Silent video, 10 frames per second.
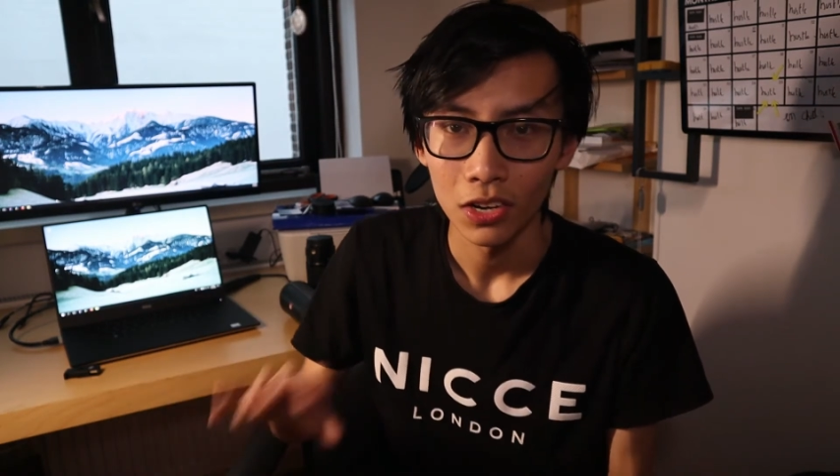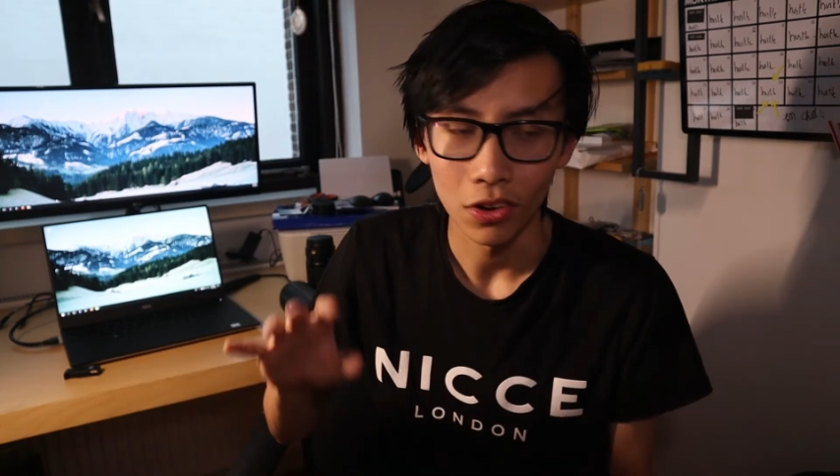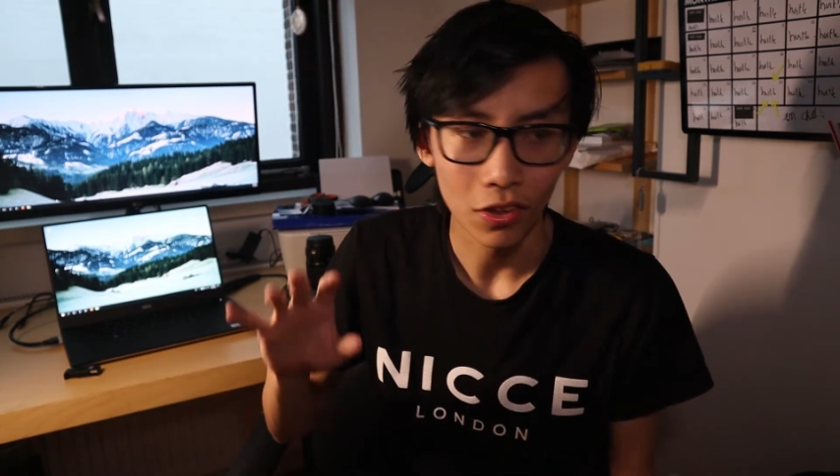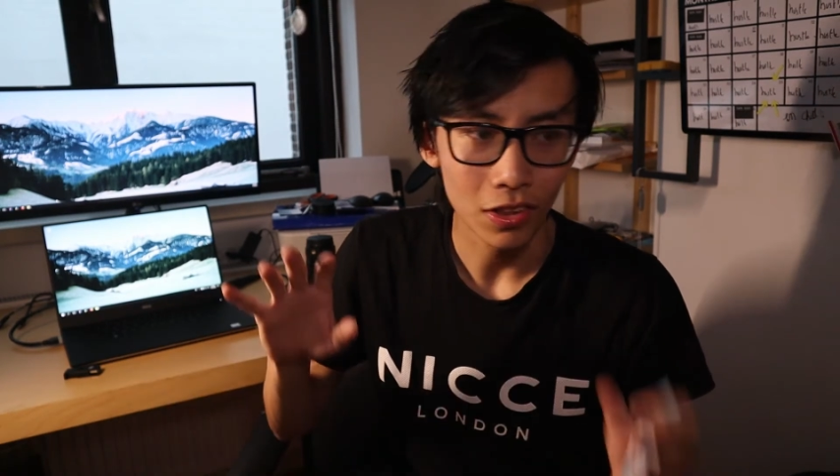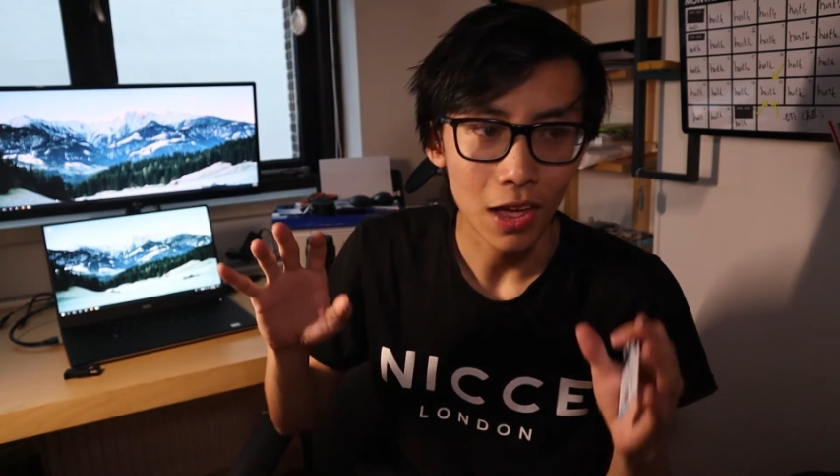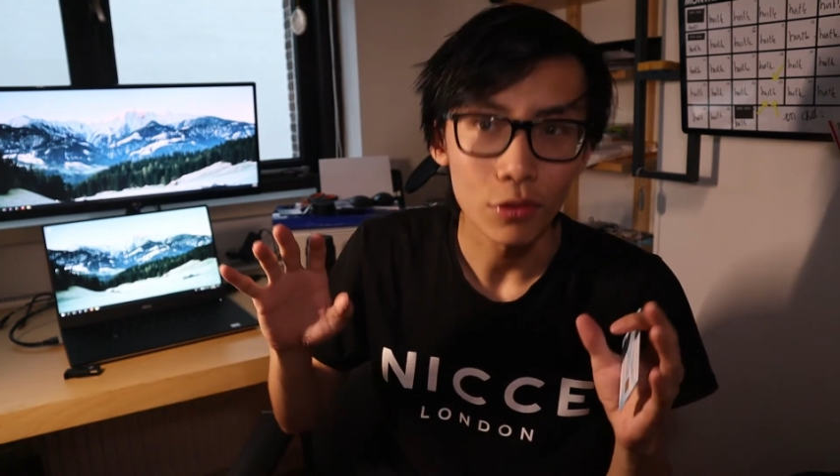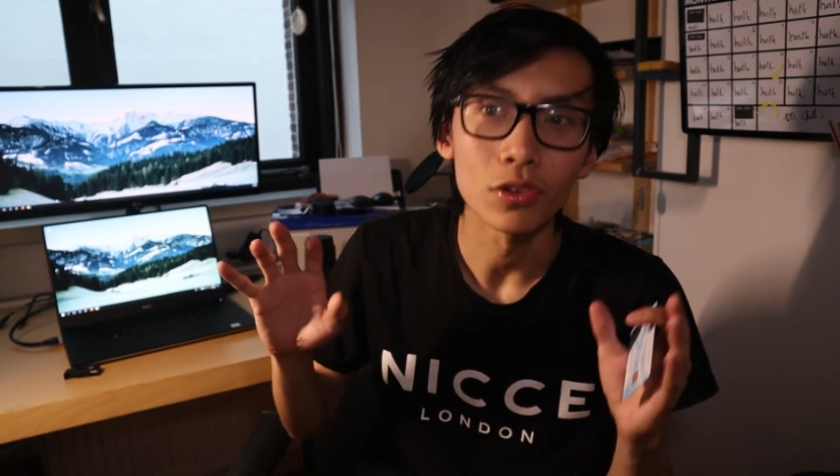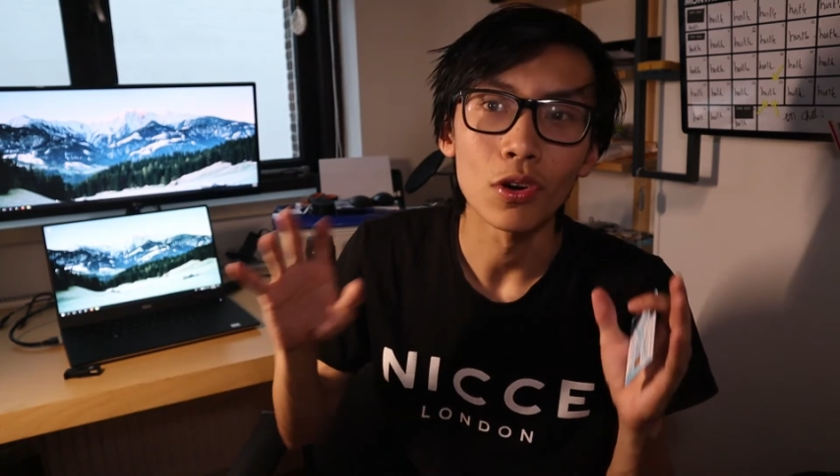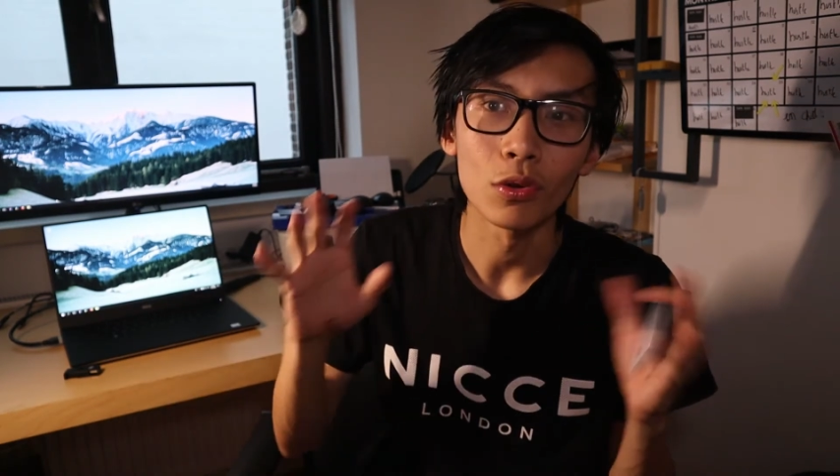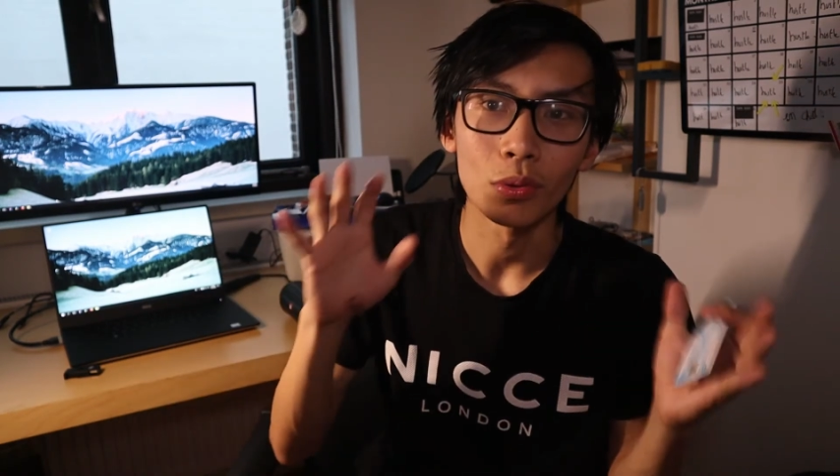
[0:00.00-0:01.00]
You're not allowed
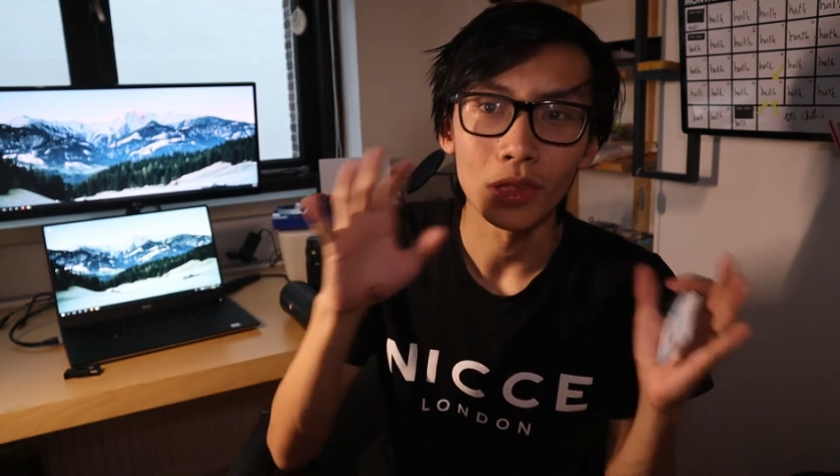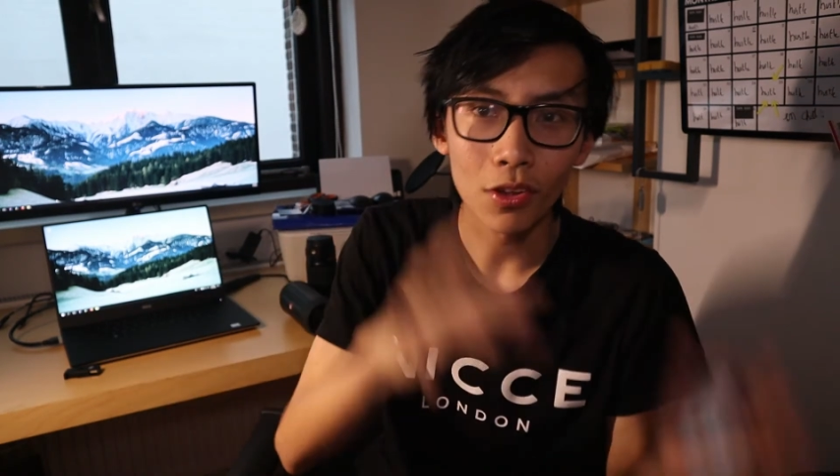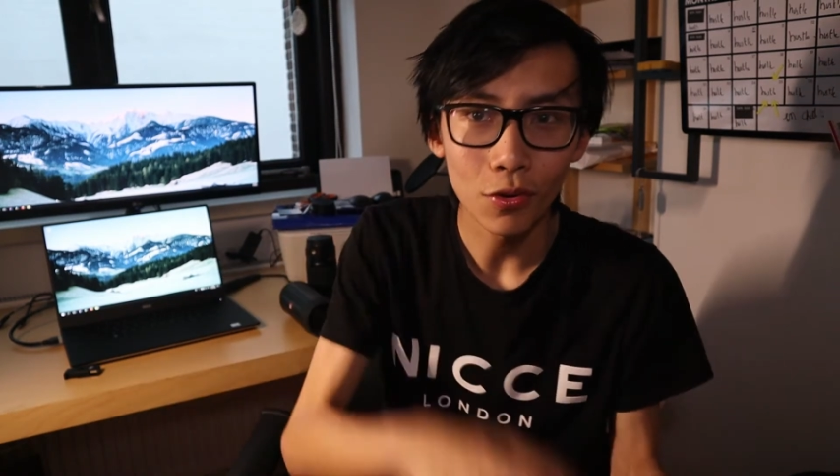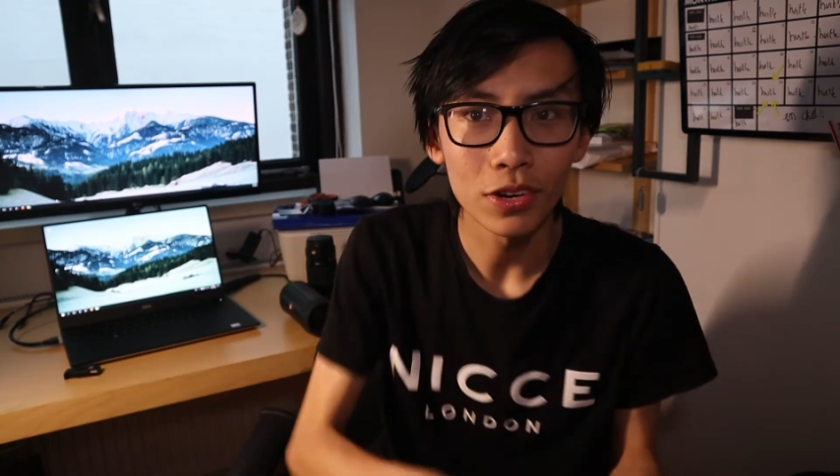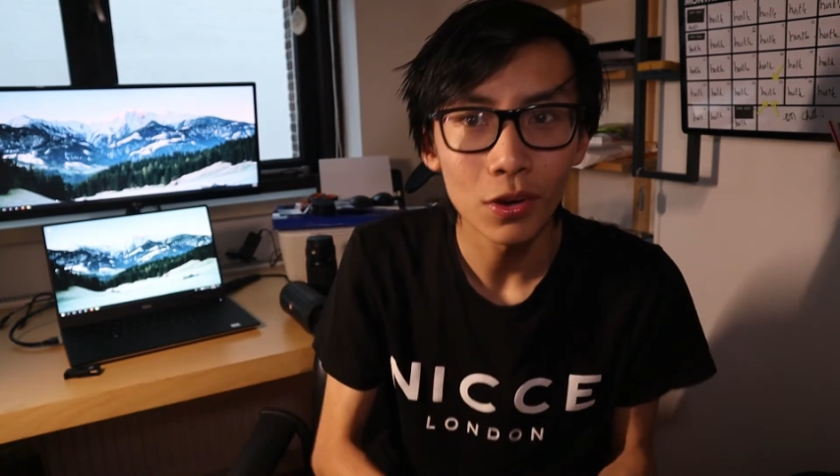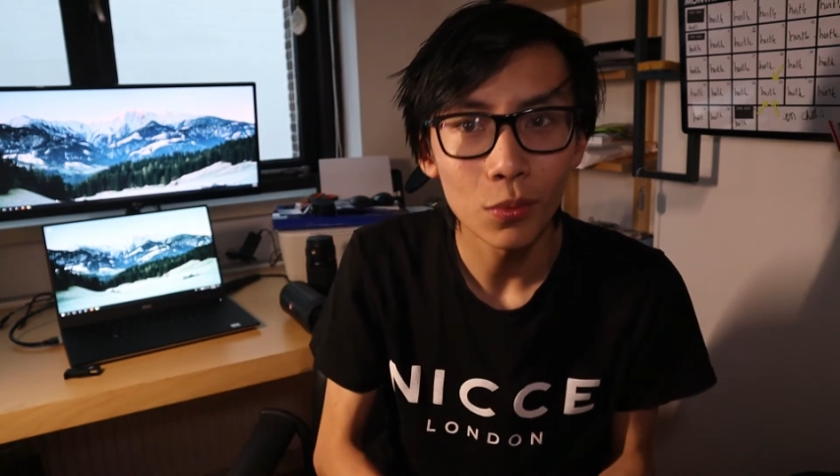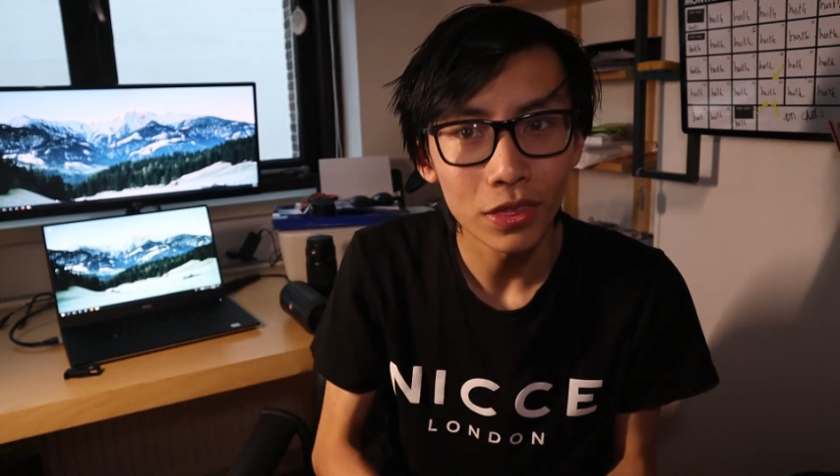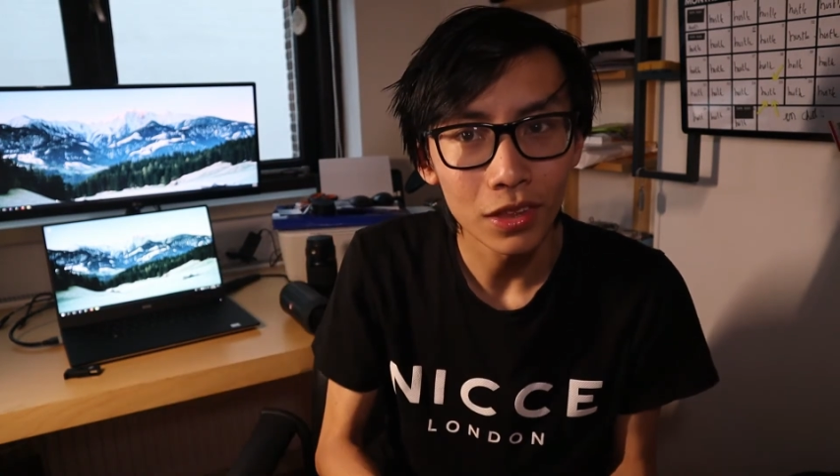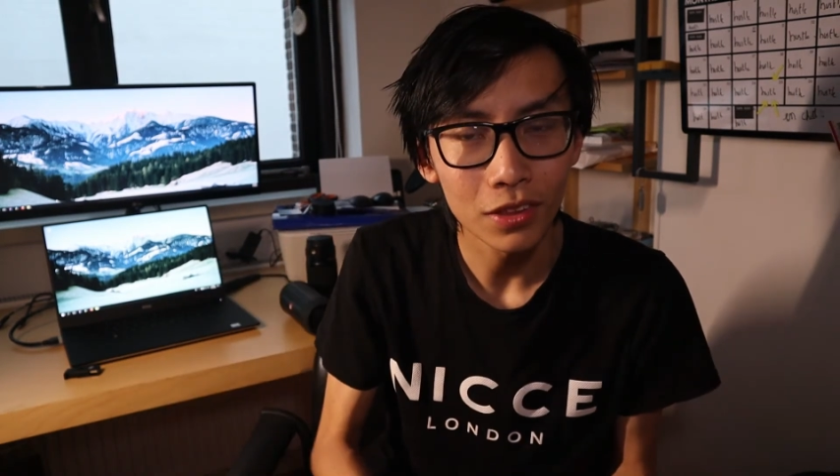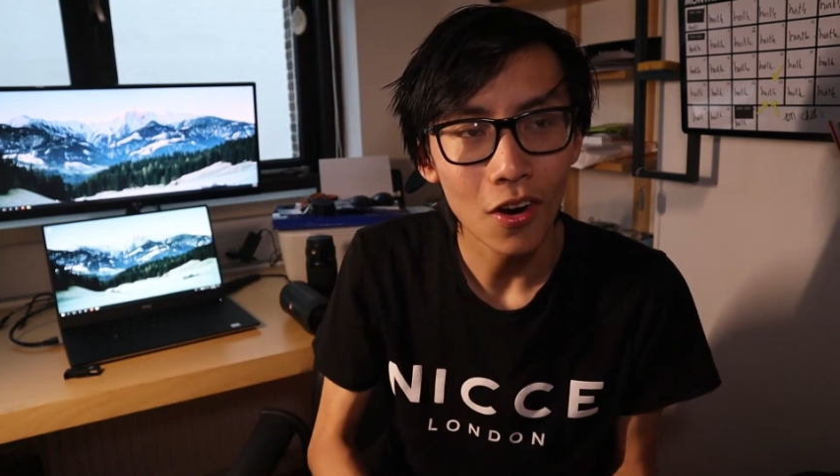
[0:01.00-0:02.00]
to go to Estonia with this